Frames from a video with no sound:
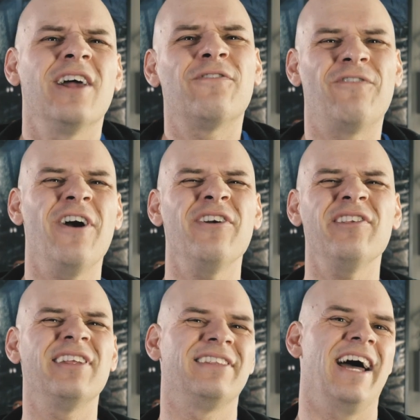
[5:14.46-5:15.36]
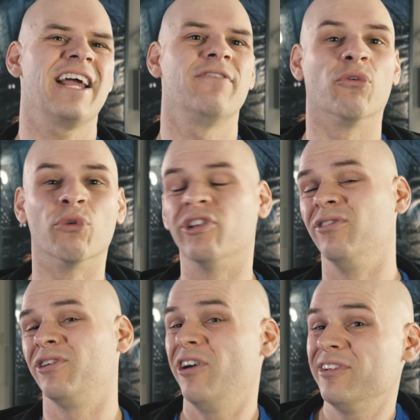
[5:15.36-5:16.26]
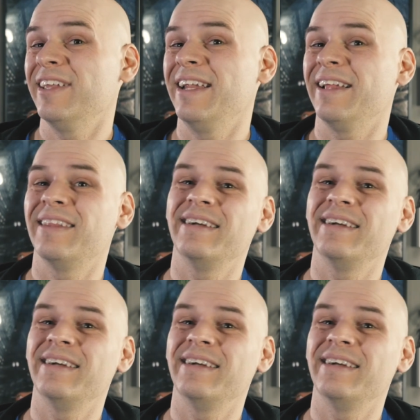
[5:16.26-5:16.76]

As far as the lack of original content out